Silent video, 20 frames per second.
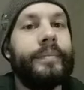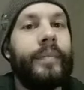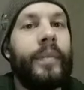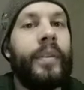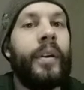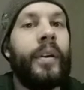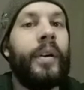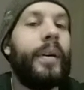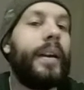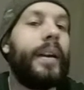
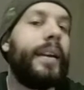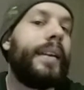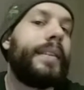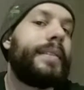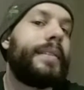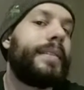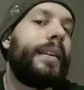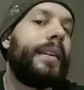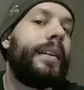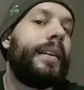Though I
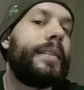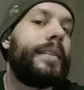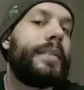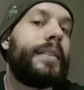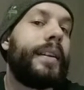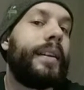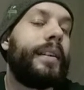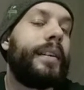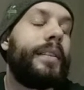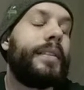guess like his
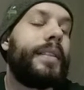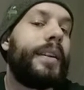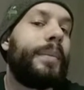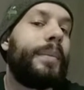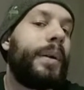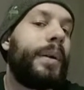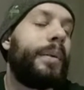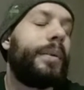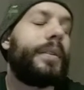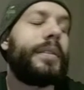knight could take
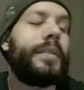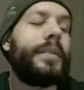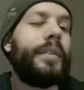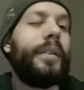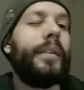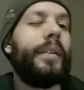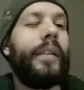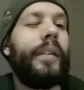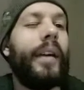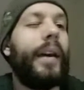my rook,
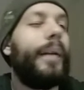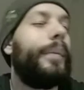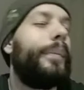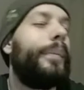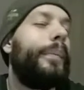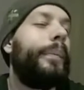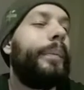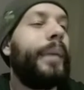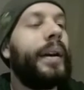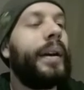so that
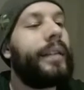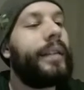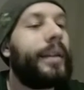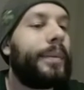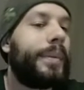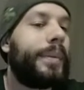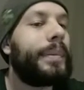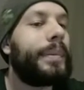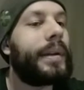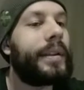might not
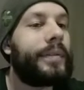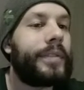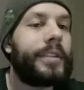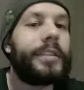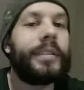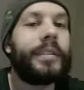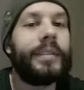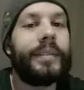be beneficial.